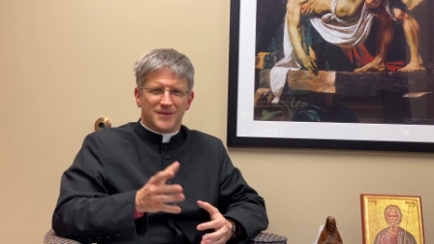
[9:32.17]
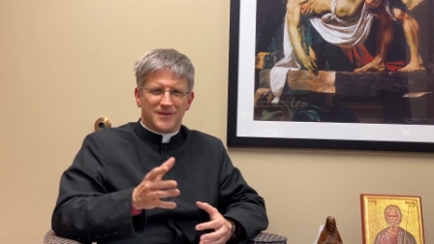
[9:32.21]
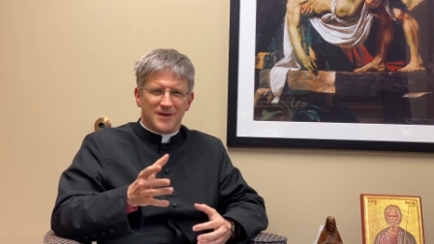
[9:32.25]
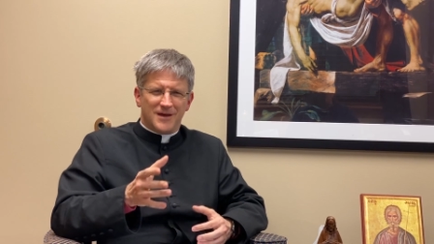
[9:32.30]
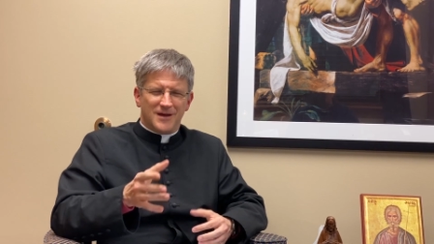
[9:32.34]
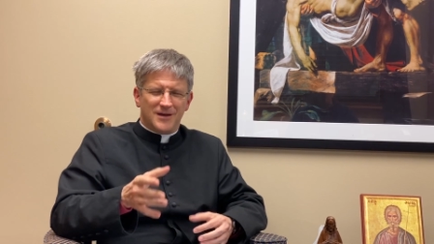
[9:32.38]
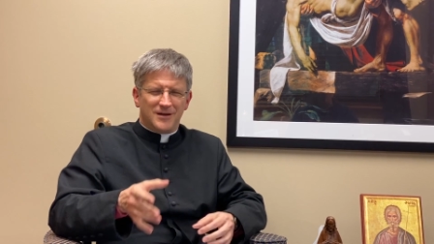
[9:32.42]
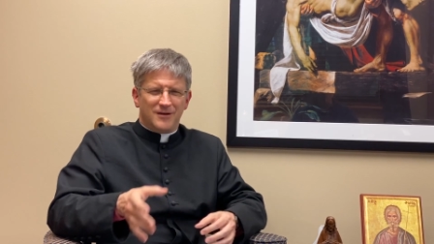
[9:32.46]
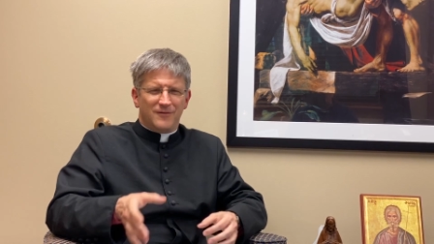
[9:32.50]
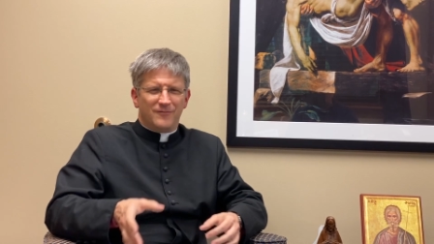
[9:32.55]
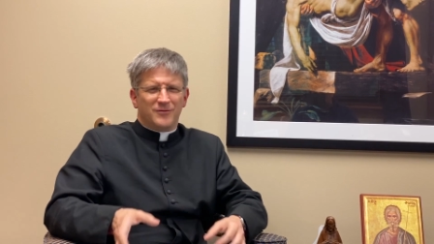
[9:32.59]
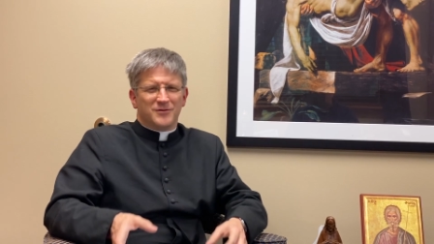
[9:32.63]

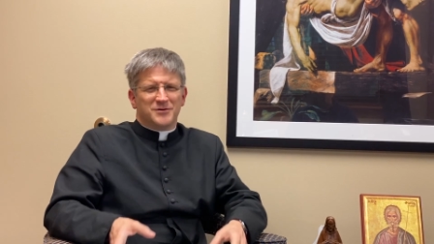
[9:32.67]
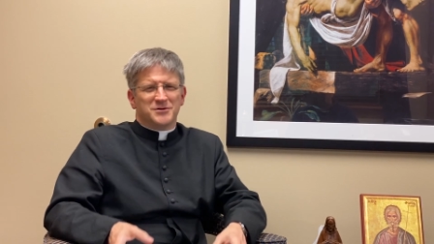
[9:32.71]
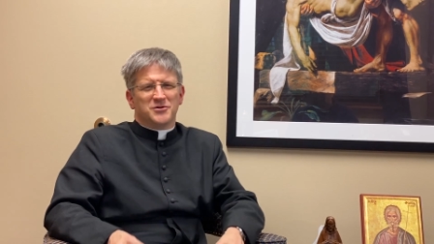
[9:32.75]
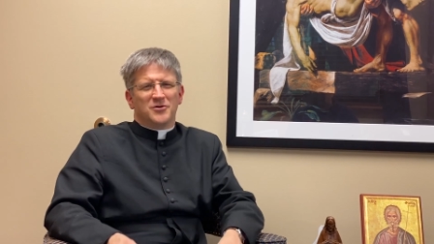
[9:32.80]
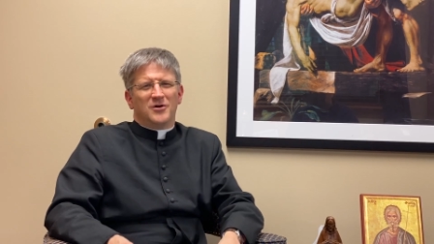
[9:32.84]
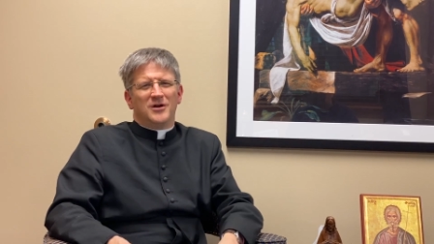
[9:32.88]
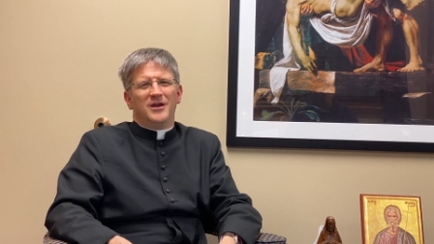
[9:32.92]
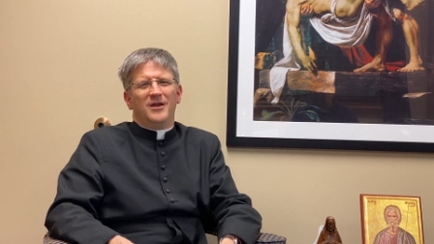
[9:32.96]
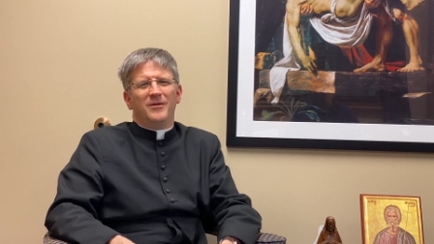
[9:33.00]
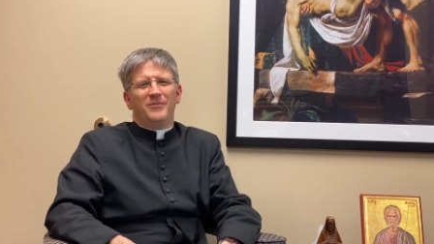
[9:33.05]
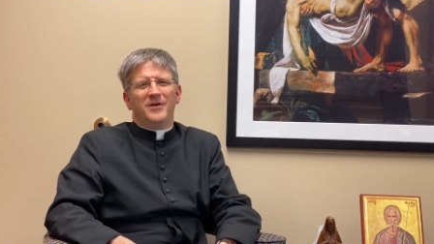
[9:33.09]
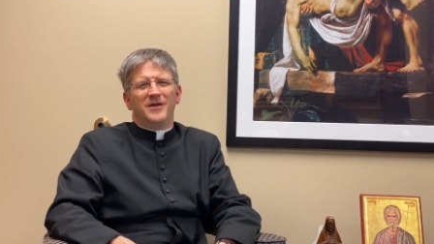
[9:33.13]
Thank you for
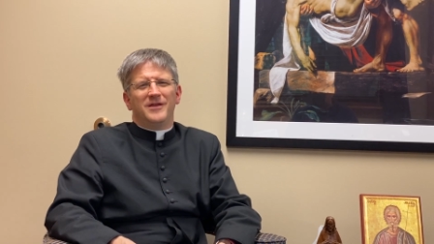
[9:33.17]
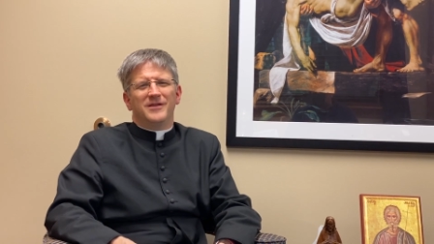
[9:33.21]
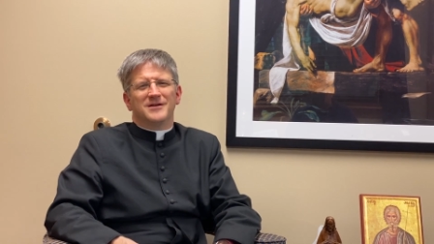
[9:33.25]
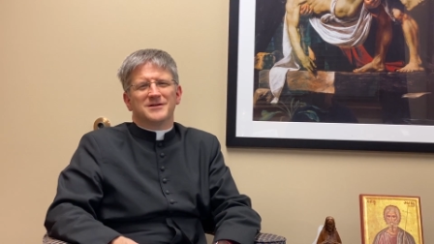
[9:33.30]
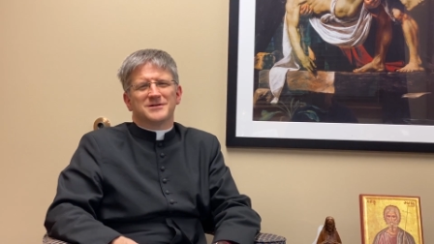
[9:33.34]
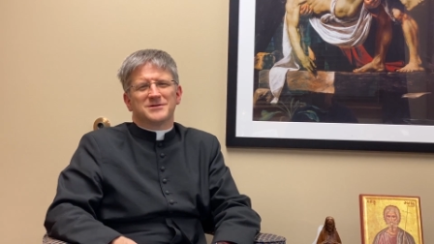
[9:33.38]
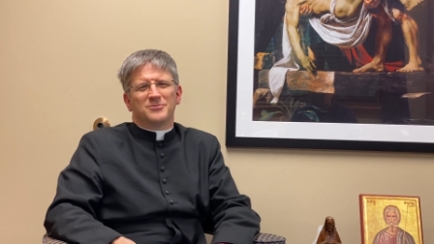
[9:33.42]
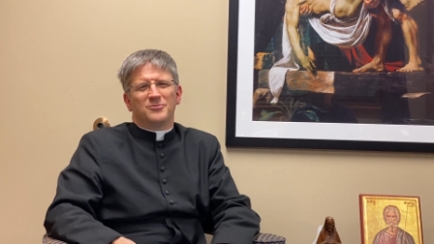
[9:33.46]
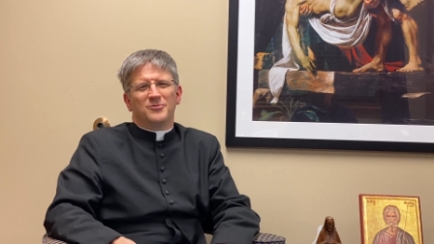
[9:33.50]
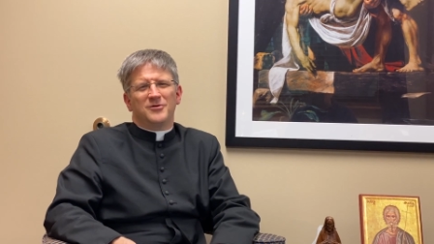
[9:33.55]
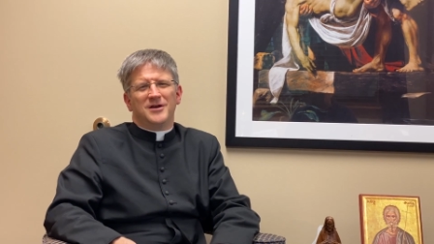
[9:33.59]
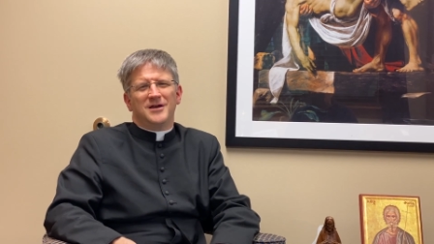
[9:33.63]
joining me
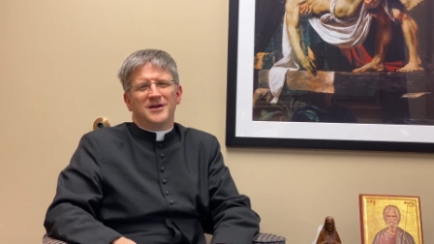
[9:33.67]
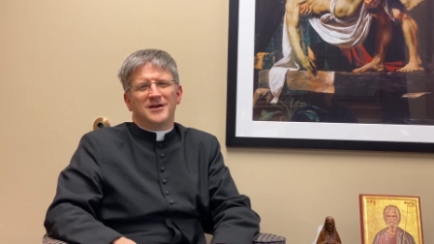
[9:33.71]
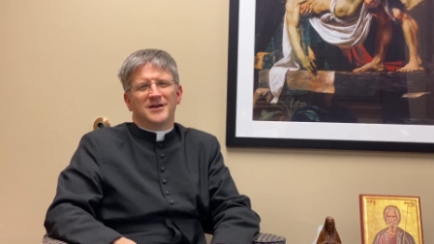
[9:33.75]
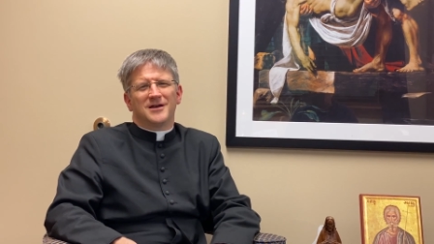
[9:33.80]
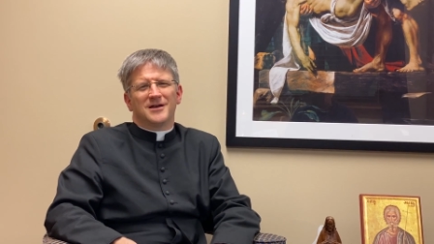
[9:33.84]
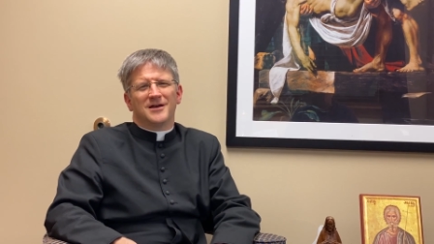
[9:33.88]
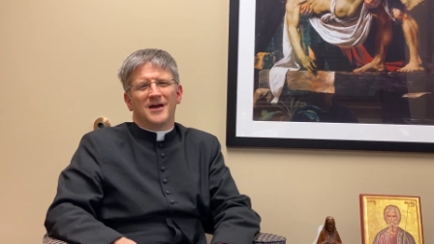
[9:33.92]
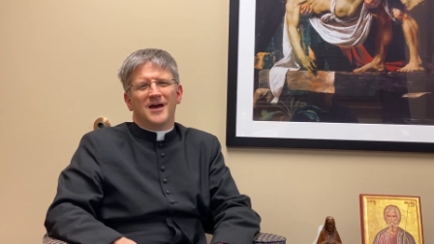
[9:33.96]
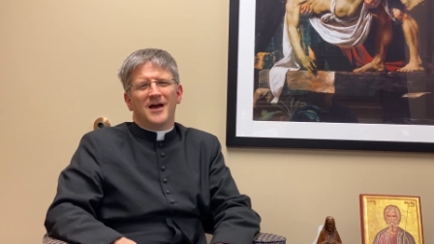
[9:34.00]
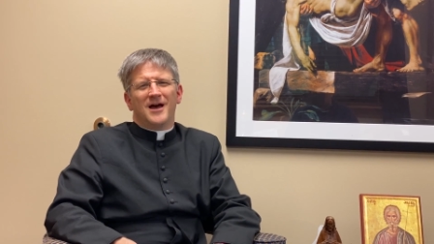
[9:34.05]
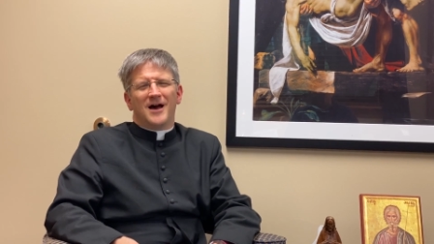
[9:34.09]
this week.